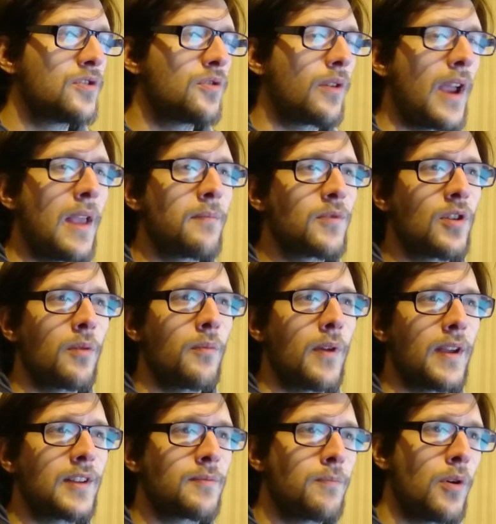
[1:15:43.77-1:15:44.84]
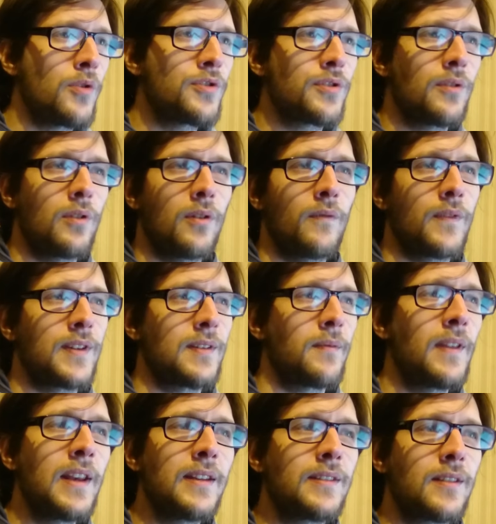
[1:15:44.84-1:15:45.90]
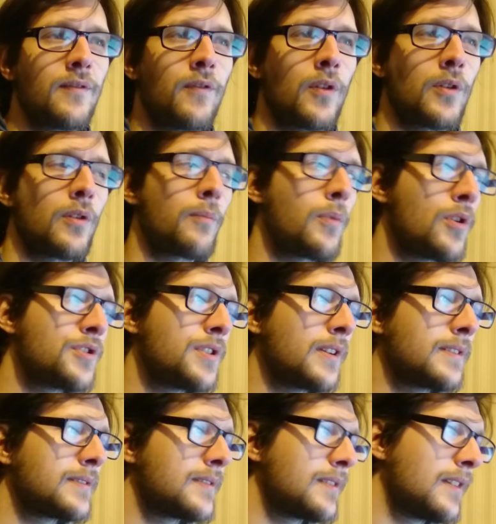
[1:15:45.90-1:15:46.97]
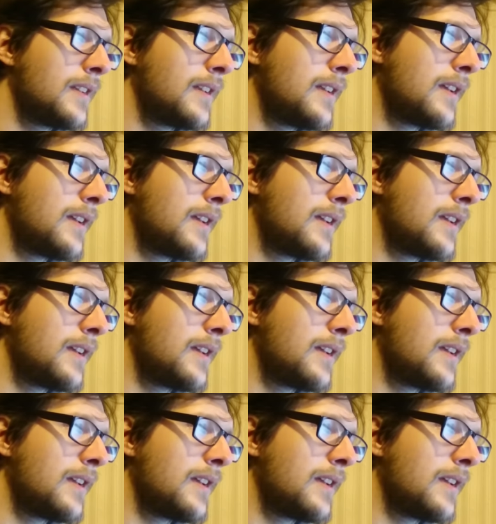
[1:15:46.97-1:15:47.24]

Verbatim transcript: to gain some exposure or visibility for your projects.